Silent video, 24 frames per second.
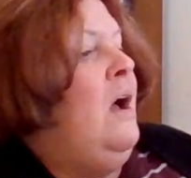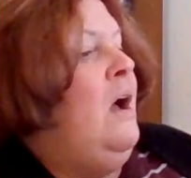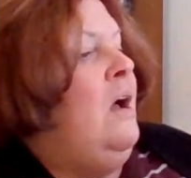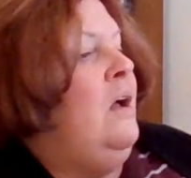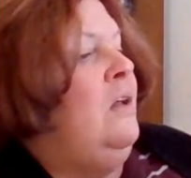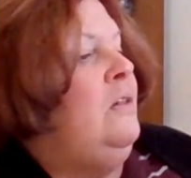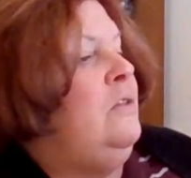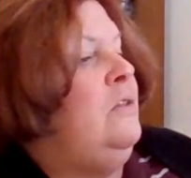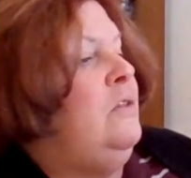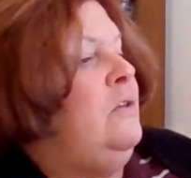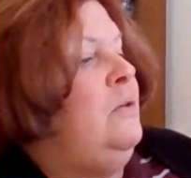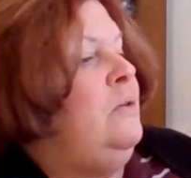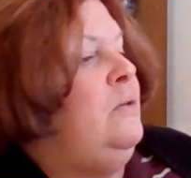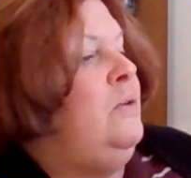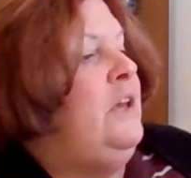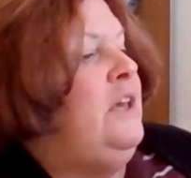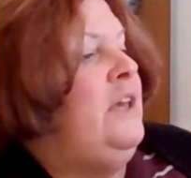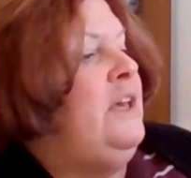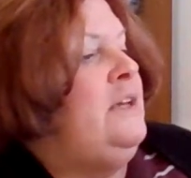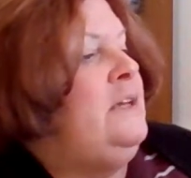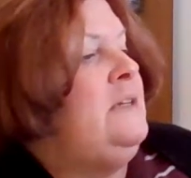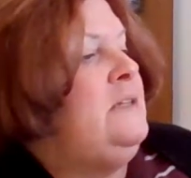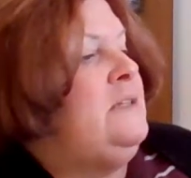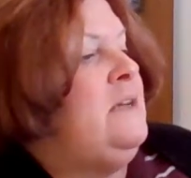
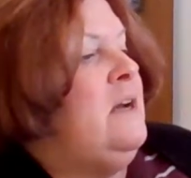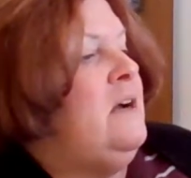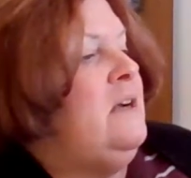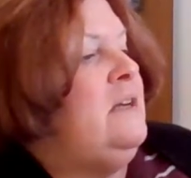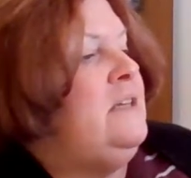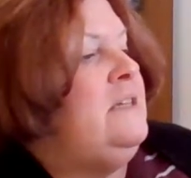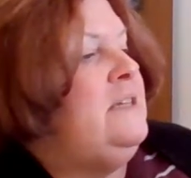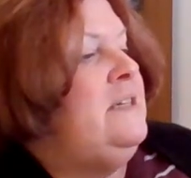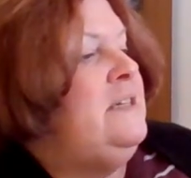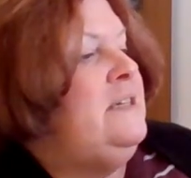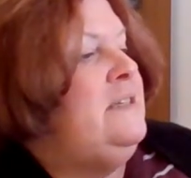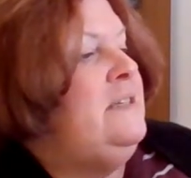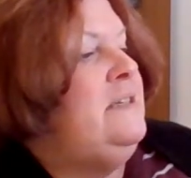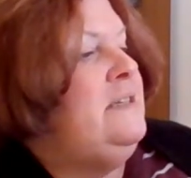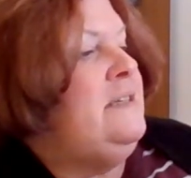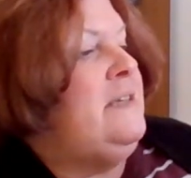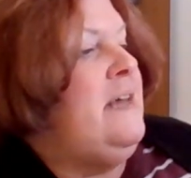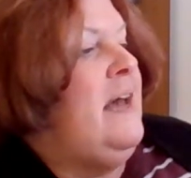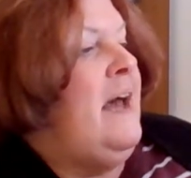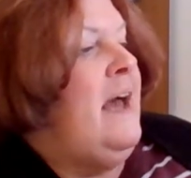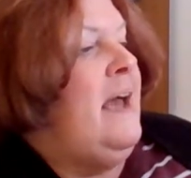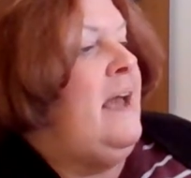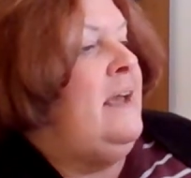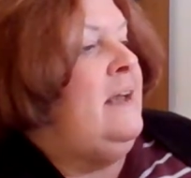Aluki ducked
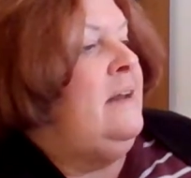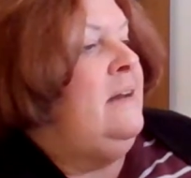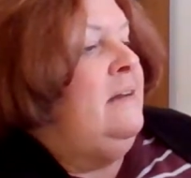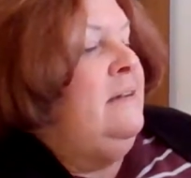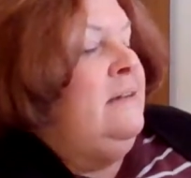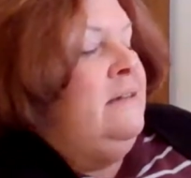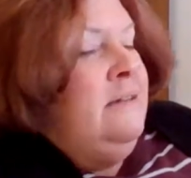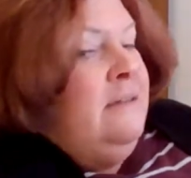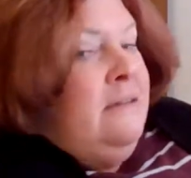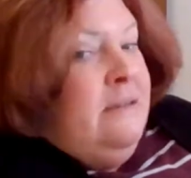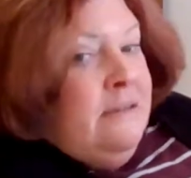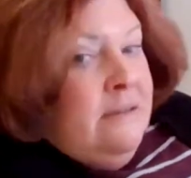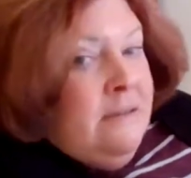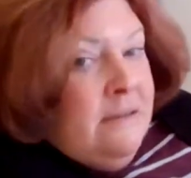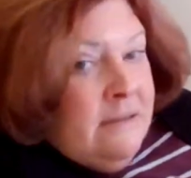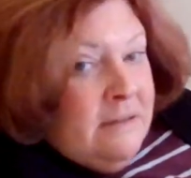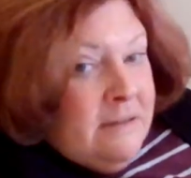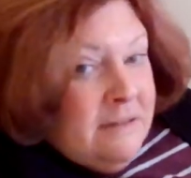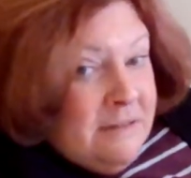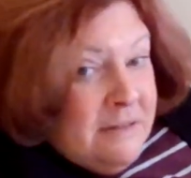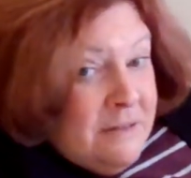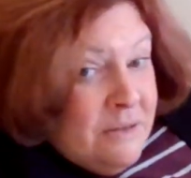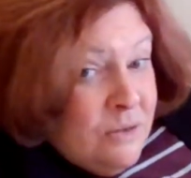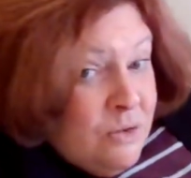inside.
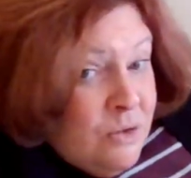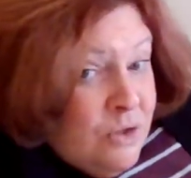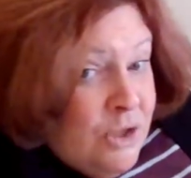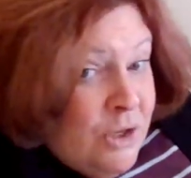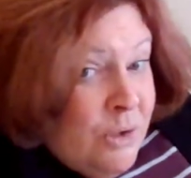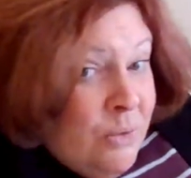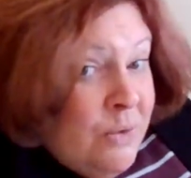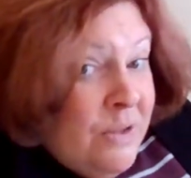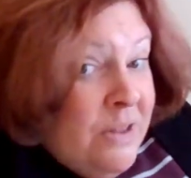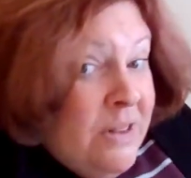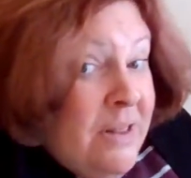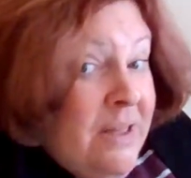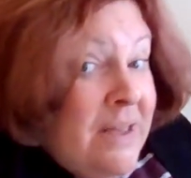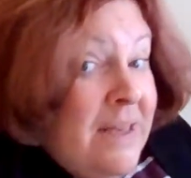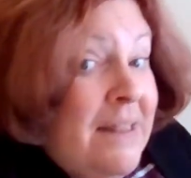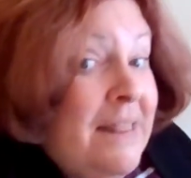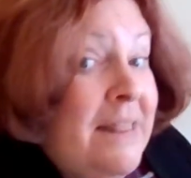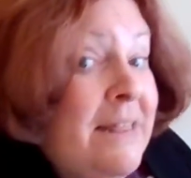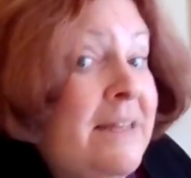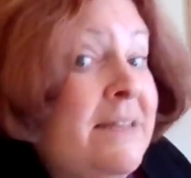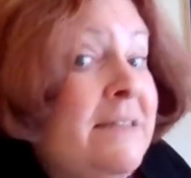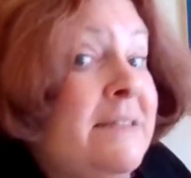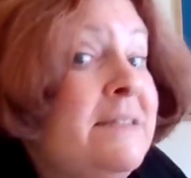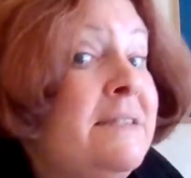So she went like
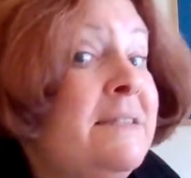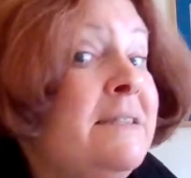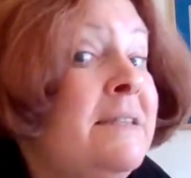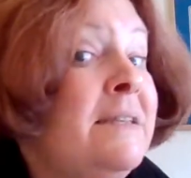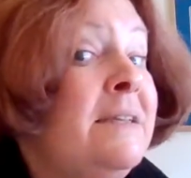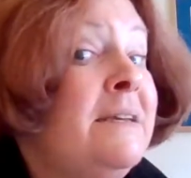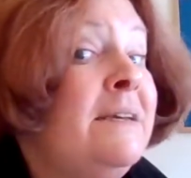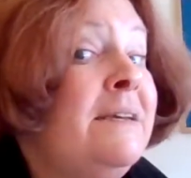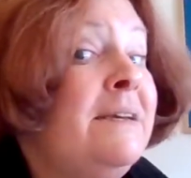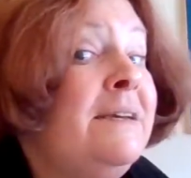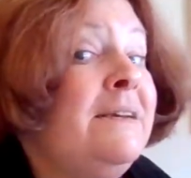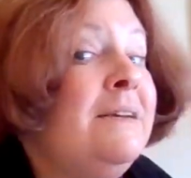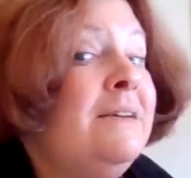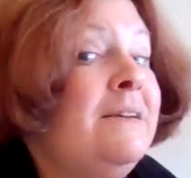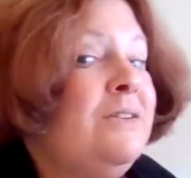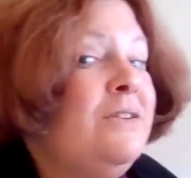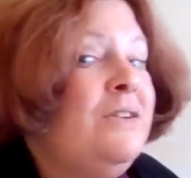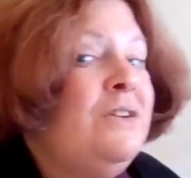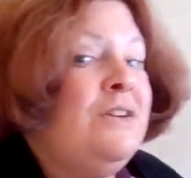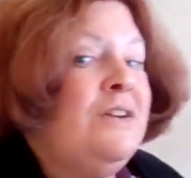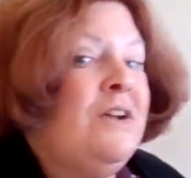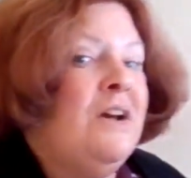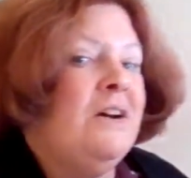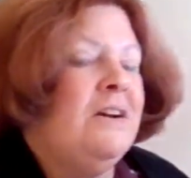this.
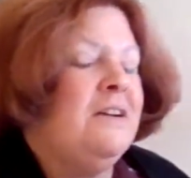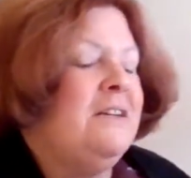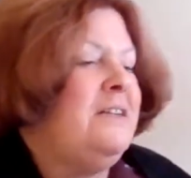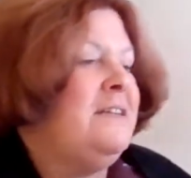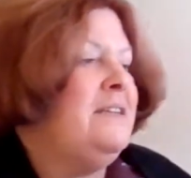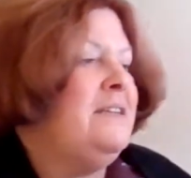She ducked